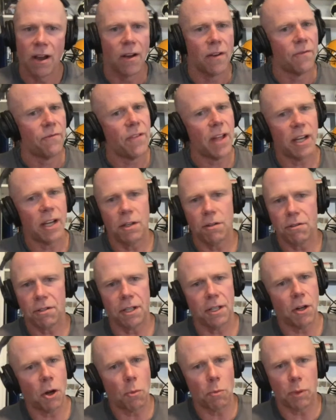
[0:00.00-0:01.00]
They usually
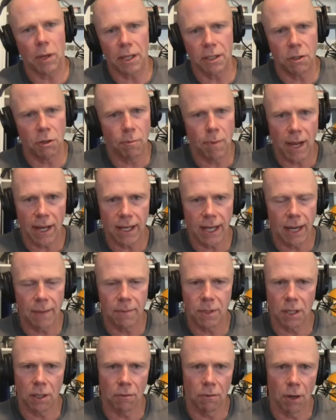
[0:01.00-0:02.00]
don't play 2 bad games
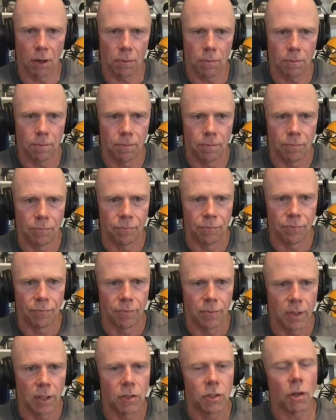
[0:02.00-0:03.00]
in a row.
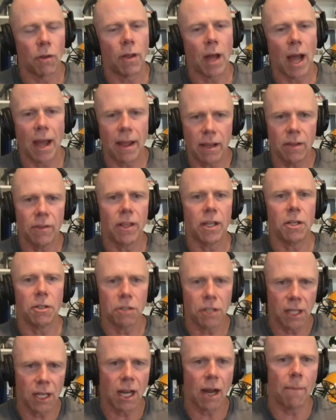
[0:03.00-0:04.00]
So okay. They
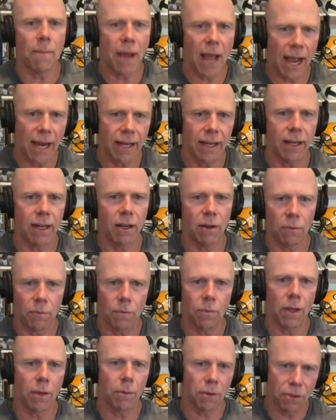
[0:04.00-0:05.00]
usually come back and,
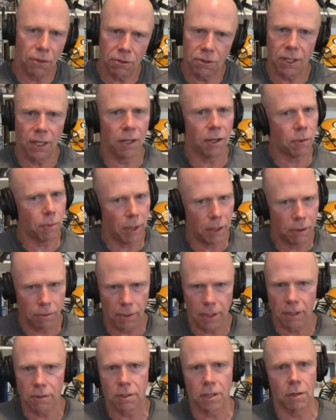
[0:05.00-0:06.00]
they were 13-3 3
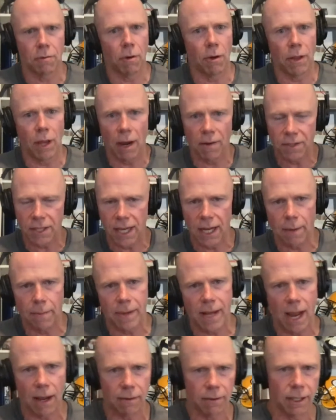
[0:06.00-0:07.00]
years in a row. They obviously had a
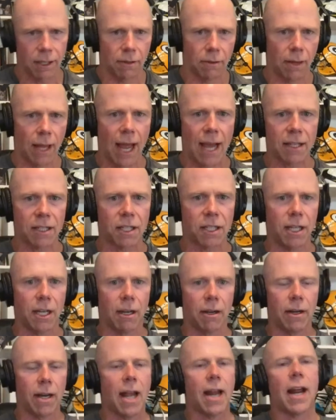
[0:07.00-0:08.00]
down year last year.
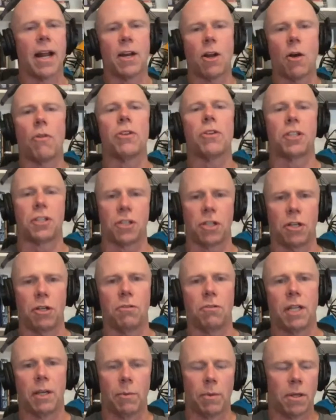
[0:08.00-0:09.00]
And I know this is a new
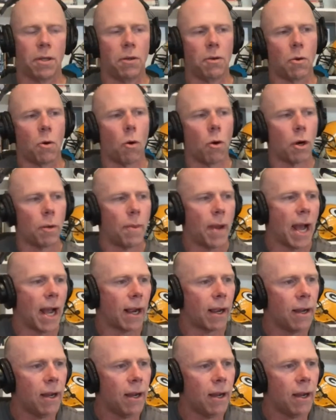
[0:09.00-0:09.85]
team with a new quarterback,